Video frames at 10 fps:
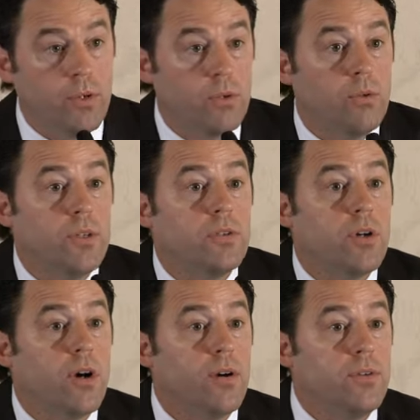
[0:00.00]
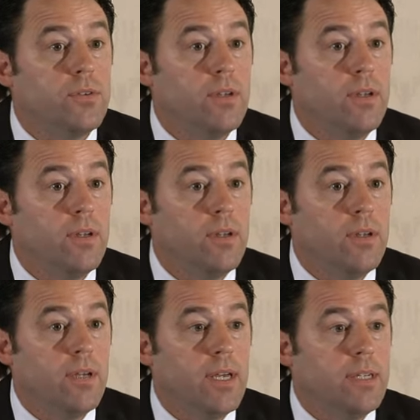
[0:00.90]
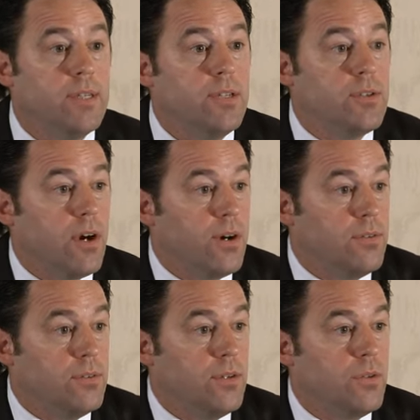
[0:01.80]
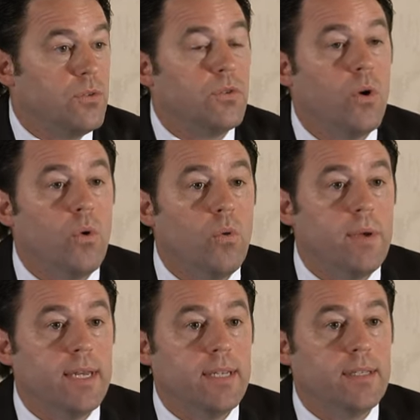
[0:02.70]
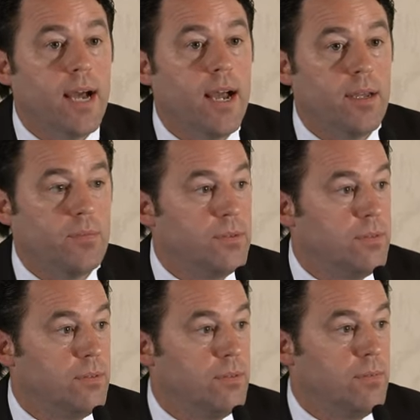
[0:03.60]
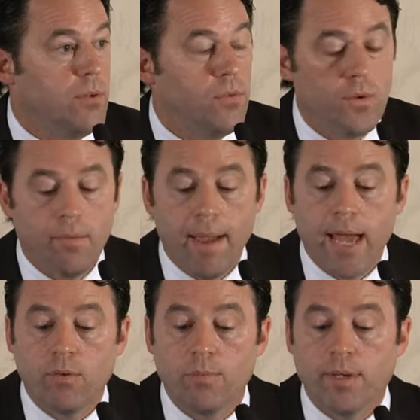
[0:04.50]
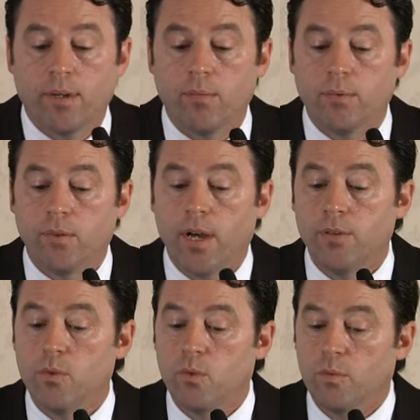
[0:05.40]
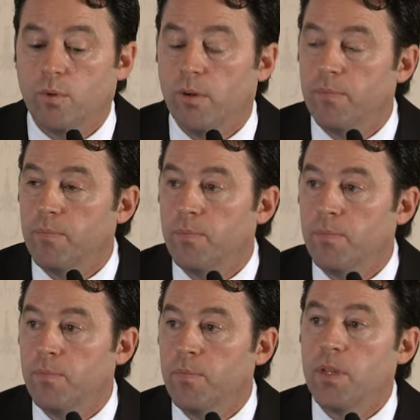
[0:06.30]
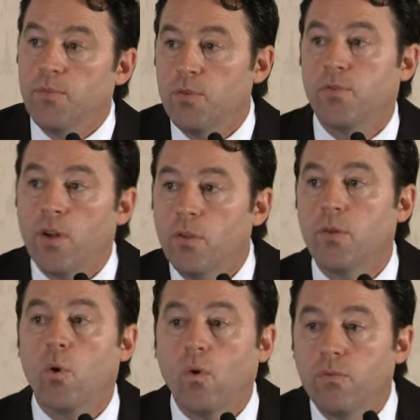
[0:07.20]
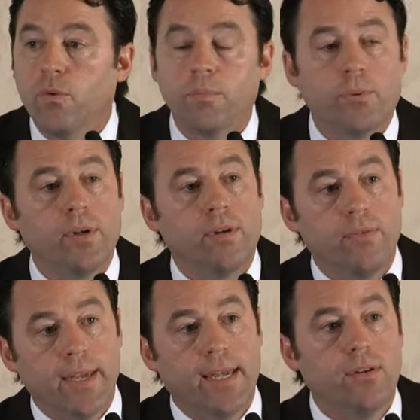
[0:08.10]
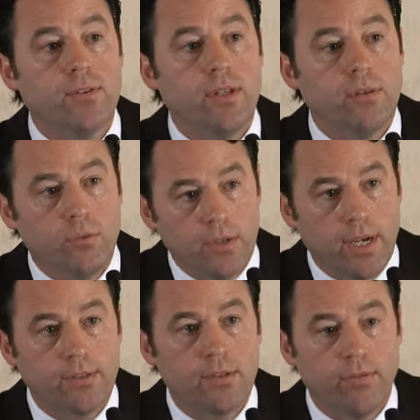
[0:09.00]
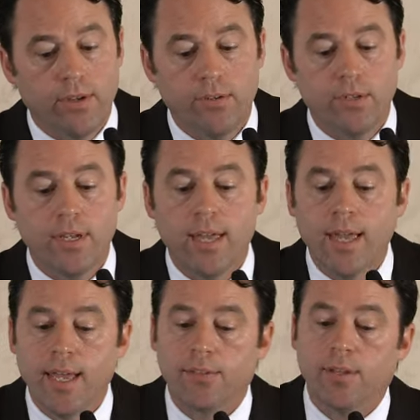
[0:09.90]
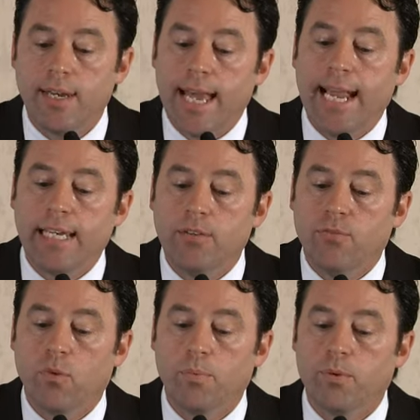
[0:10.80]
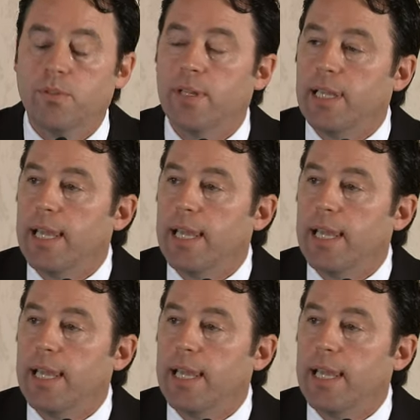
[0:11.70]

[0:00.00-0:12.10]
you can only charge and decharge so many times before the battery becomes unusable. If you follow the whole footprint of the energy, the reduction of energy, it's a 94%